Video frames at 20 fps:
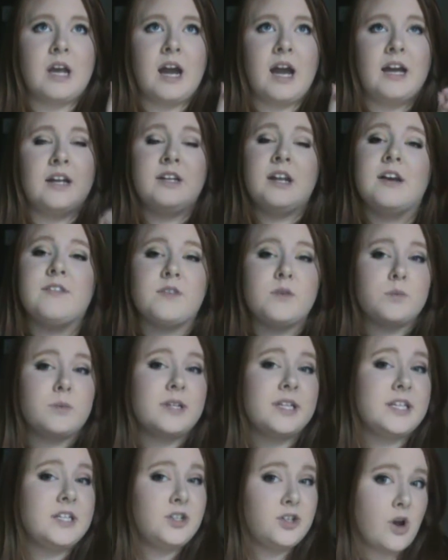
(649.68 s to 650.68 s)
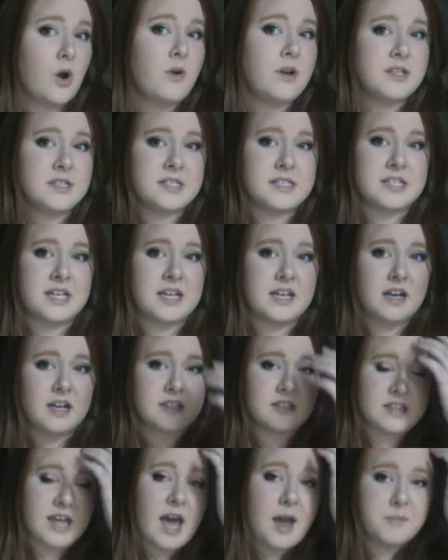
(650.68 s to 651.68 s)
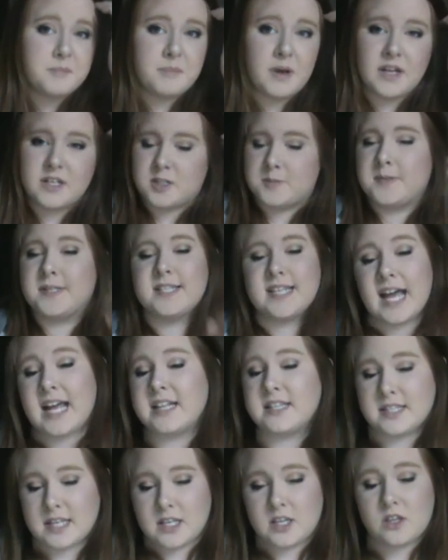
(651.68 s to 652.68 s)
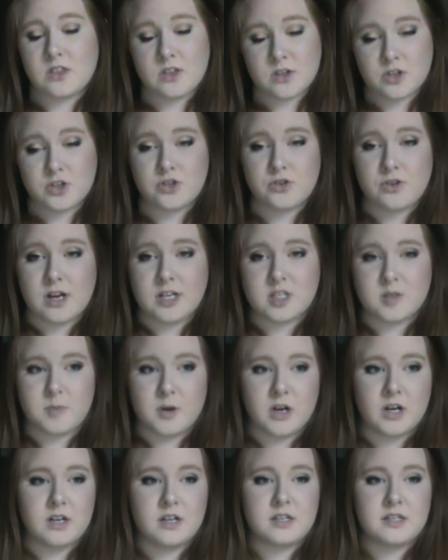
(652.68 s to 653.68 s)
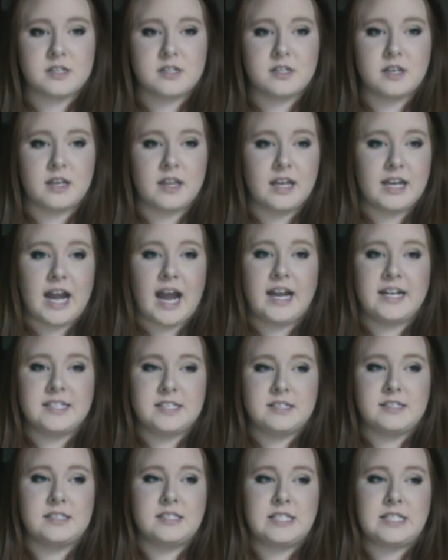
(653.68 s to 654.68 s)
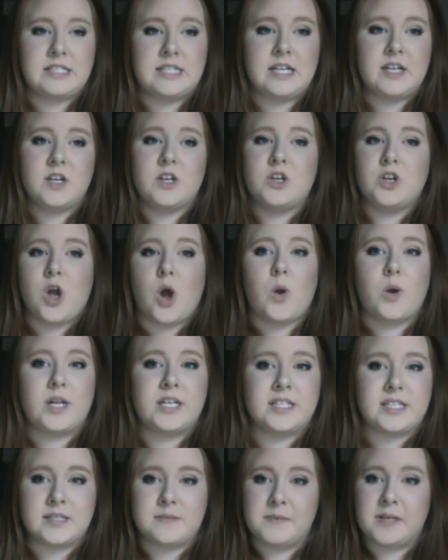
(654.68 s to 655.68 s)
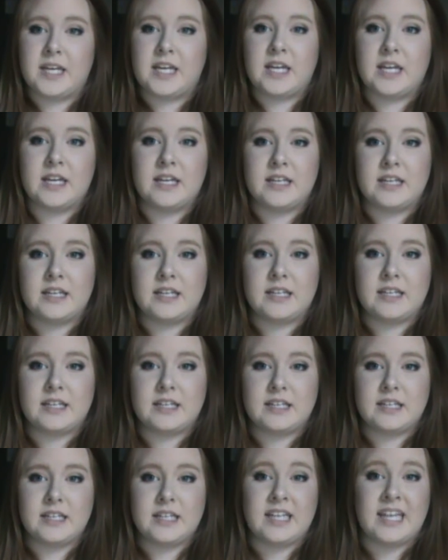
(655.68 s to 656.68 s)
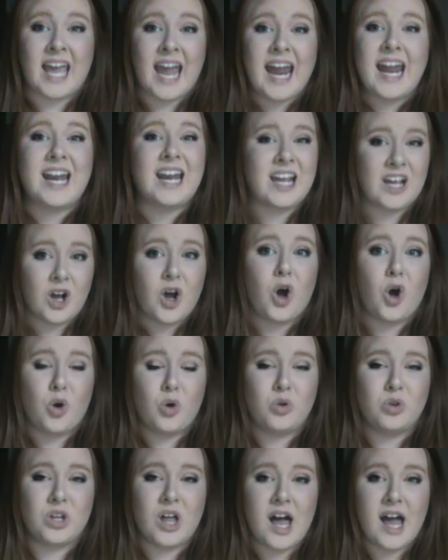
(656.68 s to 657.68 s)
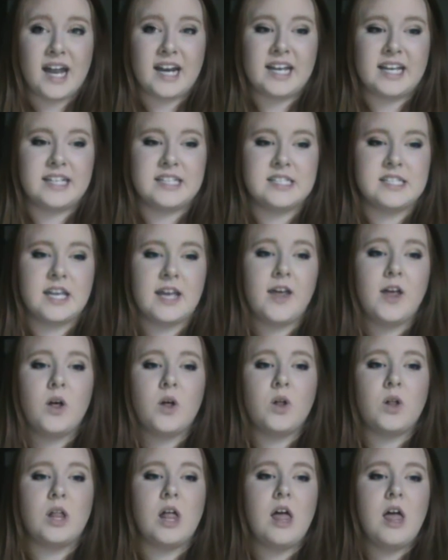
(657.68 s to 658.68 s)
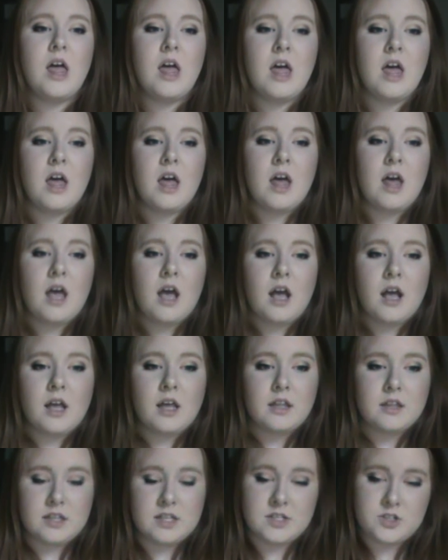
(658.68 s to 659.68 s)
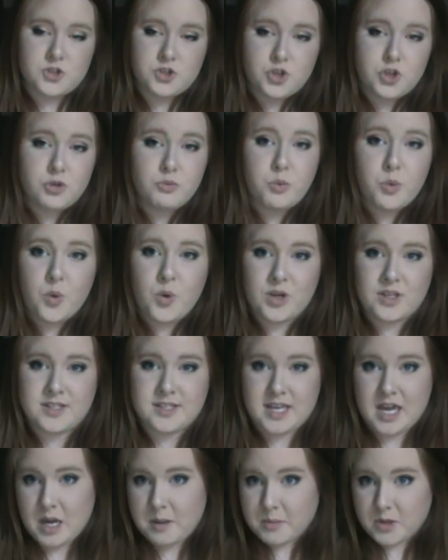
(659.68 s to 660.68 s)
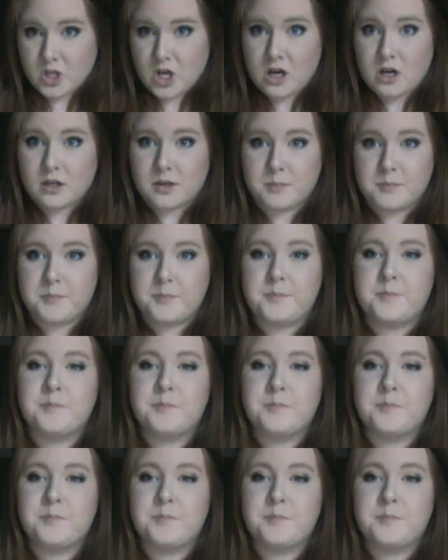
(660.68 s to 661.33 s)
I never really noticed it that much besides like the stretch marks. Like, I didn't notice me gaining a whole lot until these 2 boys came along.